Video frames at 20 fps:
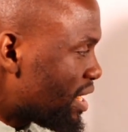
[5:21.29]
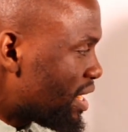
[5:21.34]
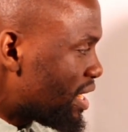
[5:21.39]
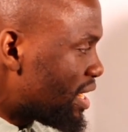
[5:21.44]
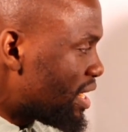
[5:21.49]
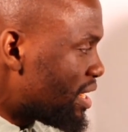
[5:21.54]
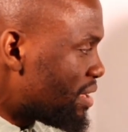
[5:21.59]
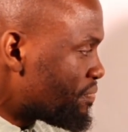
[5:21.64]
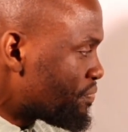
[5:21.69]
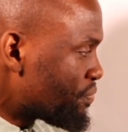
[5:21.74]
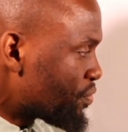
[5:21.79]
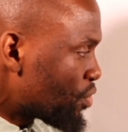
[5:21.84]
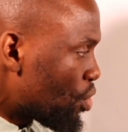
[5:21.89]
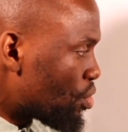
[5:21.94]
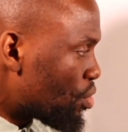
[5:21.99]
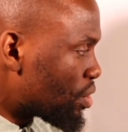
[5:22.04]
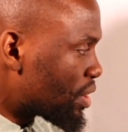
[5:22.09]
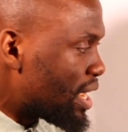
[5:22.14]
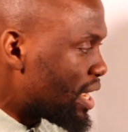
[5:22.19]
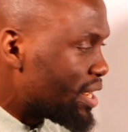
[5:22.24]
uh,
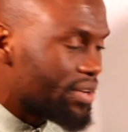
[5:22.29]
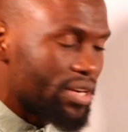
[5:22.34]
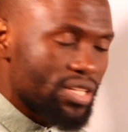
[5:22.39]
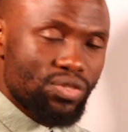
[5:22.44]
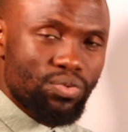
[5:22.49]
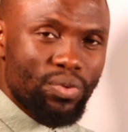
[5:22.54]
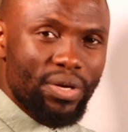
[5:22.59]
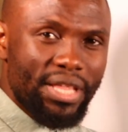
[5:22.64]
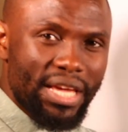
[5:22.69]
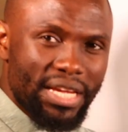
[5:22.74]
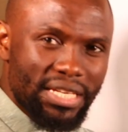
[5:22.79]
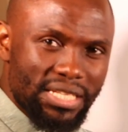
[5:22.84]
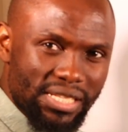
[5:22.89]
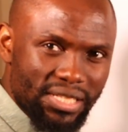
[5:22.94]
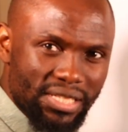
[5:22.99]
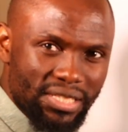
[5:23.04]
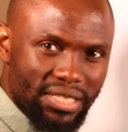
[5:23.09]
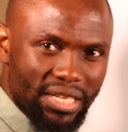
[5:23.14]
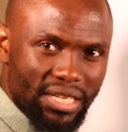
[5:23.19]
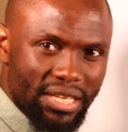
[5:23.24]
occurrence, whether it is
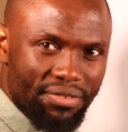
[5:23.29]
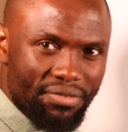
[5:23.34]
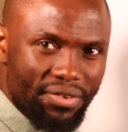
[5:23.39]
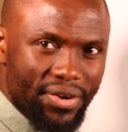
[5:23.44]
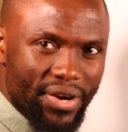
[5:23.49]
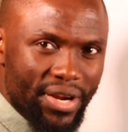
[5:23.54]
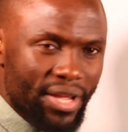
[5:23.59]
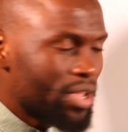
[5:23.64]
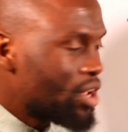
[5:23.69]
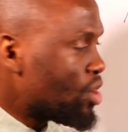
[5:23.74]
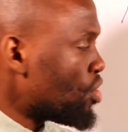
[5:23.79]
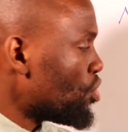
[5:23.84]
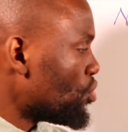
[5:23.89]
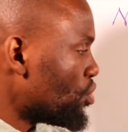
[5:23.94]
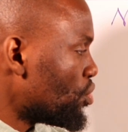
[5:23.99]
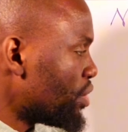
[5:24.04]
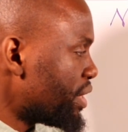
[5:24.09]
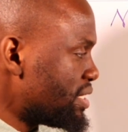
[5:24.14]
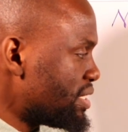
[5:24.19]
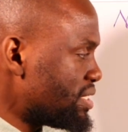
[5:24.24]
a delivery
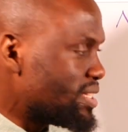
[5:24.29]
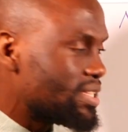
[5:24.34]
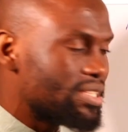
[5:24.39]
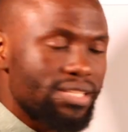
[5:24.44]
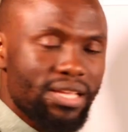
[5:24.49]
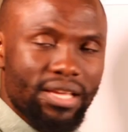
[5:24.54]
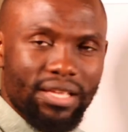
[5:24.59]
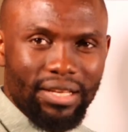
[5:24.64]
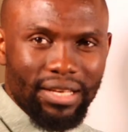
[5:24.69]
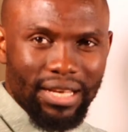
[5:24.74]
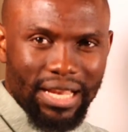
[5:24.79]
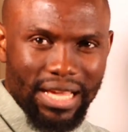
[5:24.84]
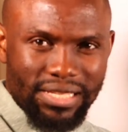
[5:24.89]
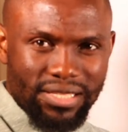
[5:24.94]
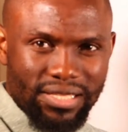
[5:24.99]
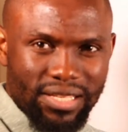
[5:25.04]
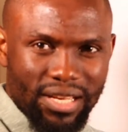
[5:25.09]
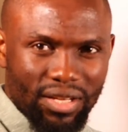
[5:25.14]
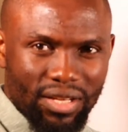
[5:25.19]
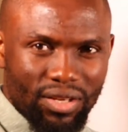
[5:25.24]
or it is a
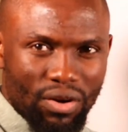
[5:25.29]
last